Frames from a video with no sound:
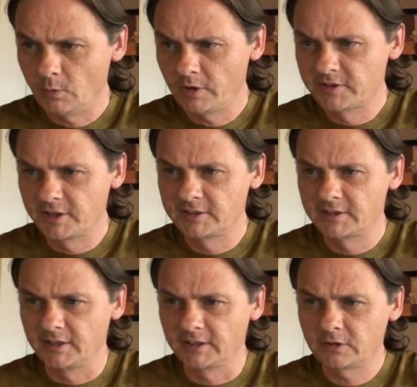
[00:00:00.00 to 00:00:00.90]
was
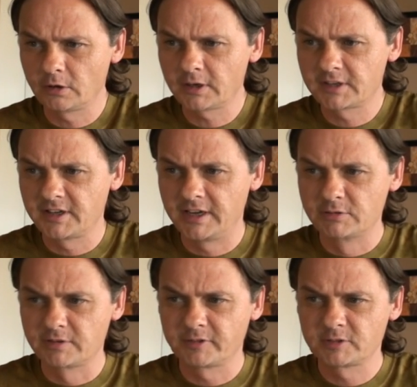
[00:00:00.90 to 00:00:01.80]
that Kirk said he
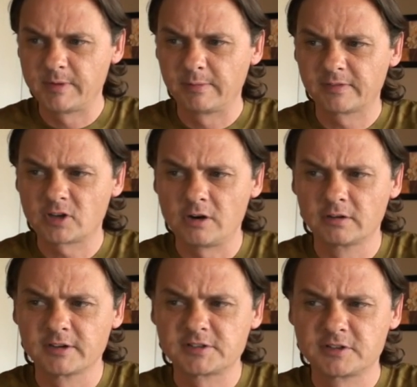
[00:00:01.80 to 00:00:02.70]
was the first member of
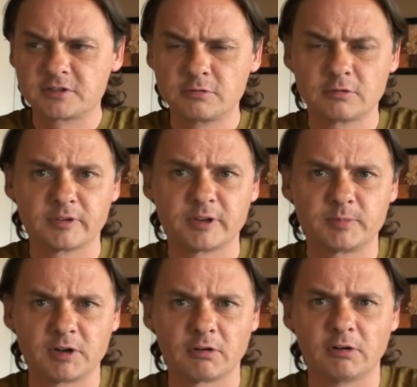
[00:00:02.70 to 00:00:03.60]
Congress to tour the
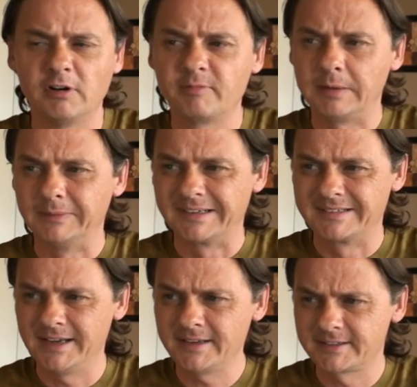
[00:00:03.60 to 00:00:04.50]
Bureau of
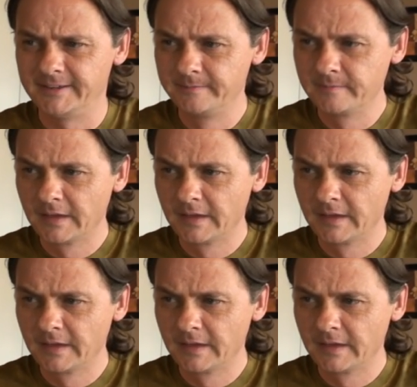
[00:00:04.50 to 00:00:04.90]
Public Debt,